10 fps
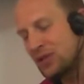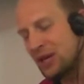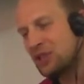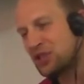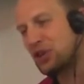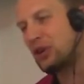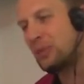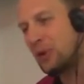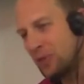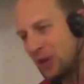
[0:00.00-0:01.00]
was
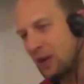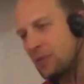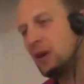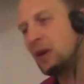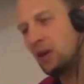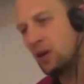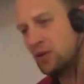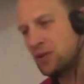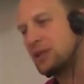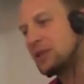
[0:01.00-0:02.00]
unsure about becoming a
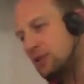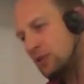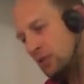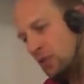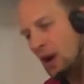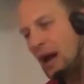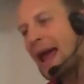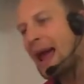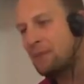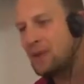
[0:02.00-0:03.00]
coach and to where
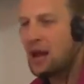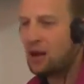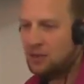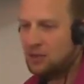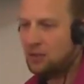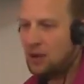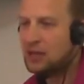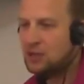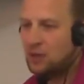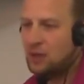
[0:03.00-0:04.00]
I am now as a
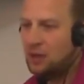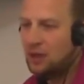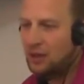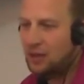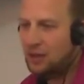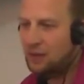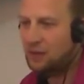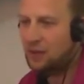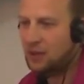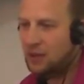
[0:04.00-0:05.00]
graduate
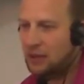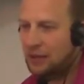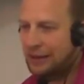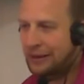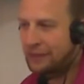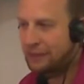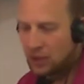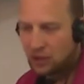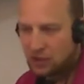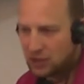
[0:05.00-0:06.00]
of a
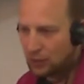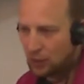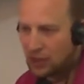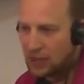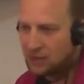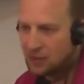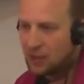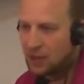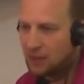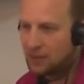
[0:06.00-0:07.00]
coaching program
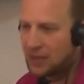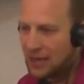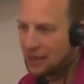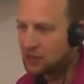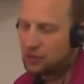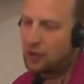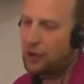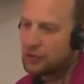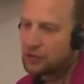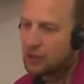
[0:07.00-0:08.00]
to become an actual
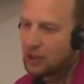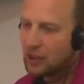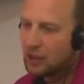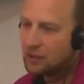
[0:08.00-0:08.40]
coach.